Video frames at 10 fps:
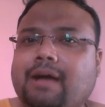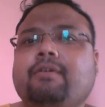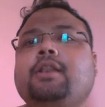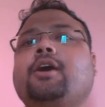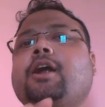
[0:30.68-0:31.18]
I
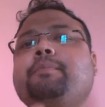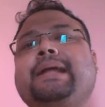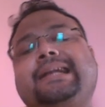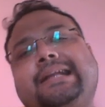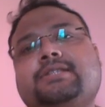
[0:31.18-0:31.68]
will not
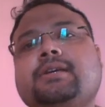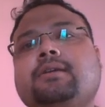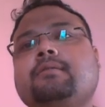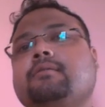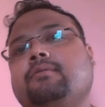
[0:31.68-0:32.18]
be
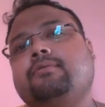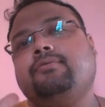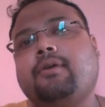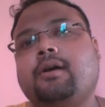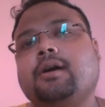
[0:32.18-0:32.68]
teaching
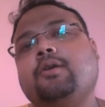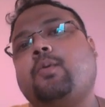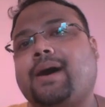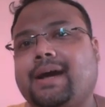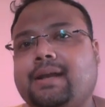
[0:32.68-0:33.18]
for a
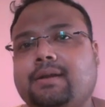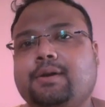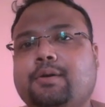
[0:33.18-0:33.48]
while.